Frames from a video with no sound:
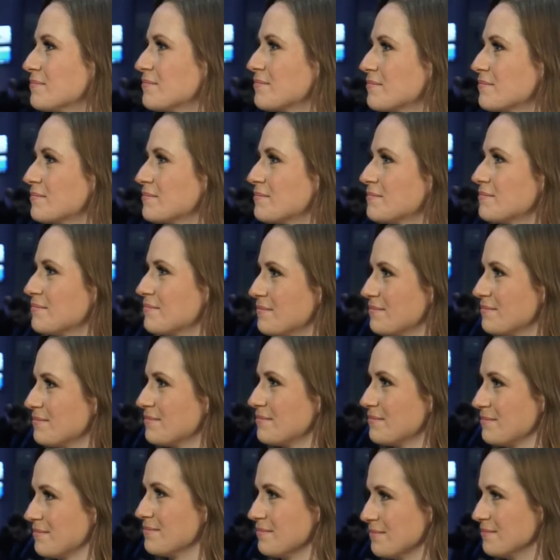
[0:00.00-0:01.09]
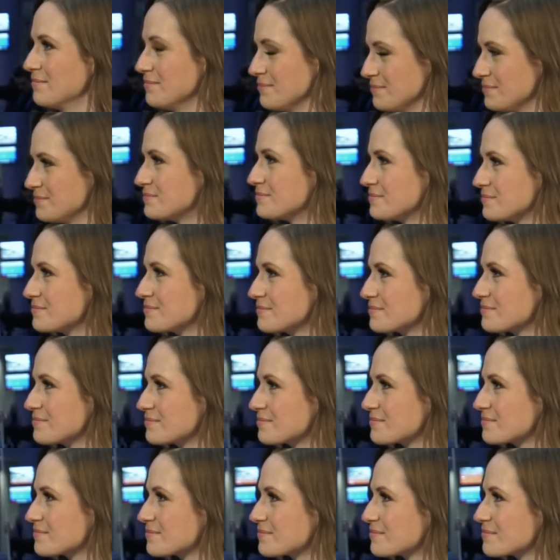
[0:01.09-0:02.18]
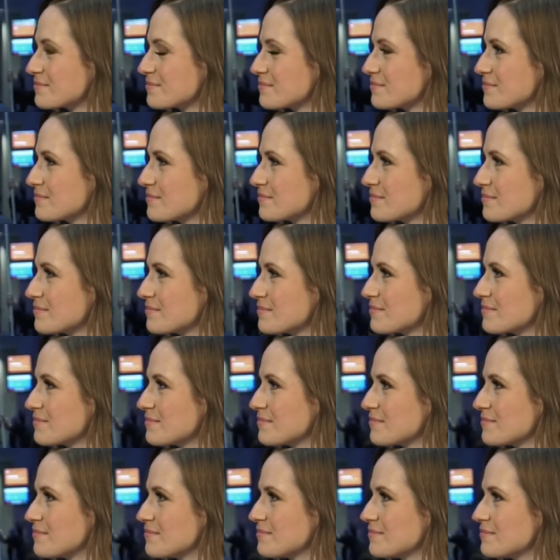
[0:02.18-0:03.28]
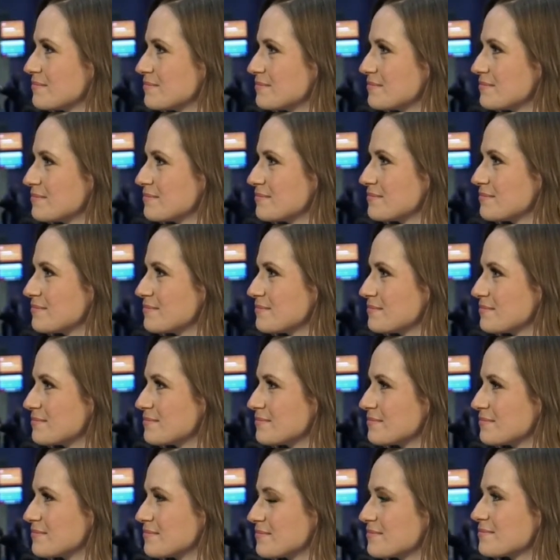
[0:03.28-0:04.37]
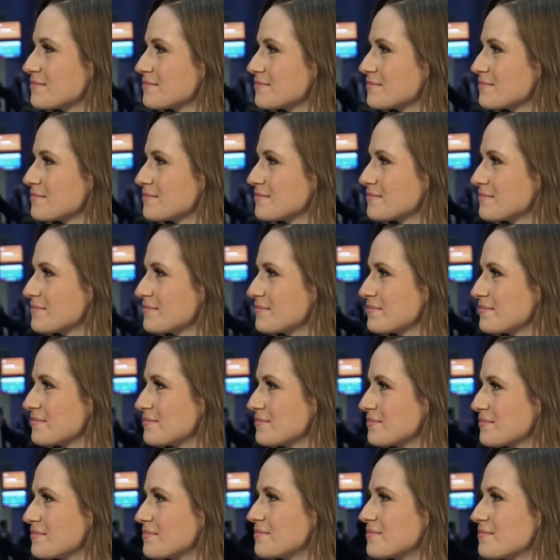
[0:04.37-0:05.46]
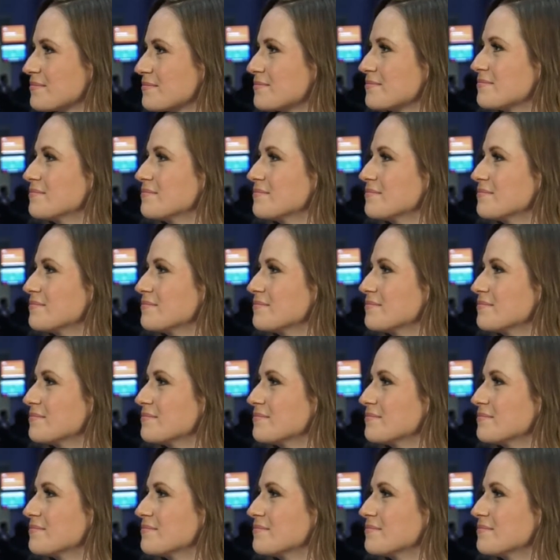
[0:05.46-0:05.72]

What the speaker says: The person shown says nothing.